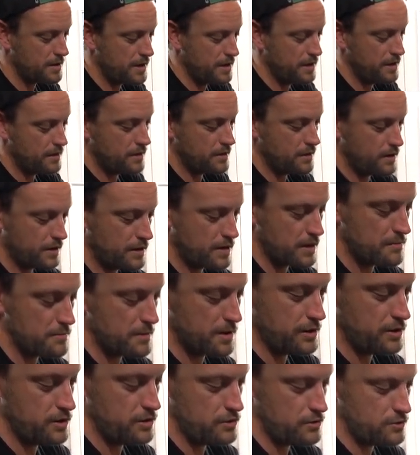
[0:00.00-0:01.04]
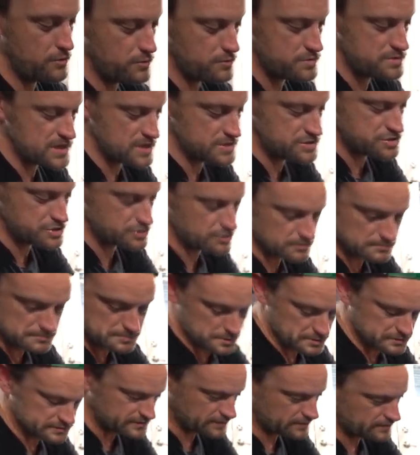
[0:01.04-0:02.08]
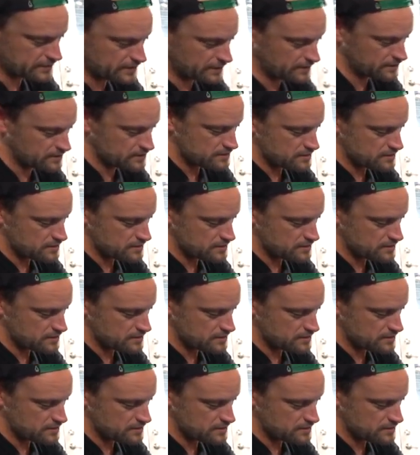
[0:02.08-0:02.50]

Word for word: my I got my new tensioner bolt in there.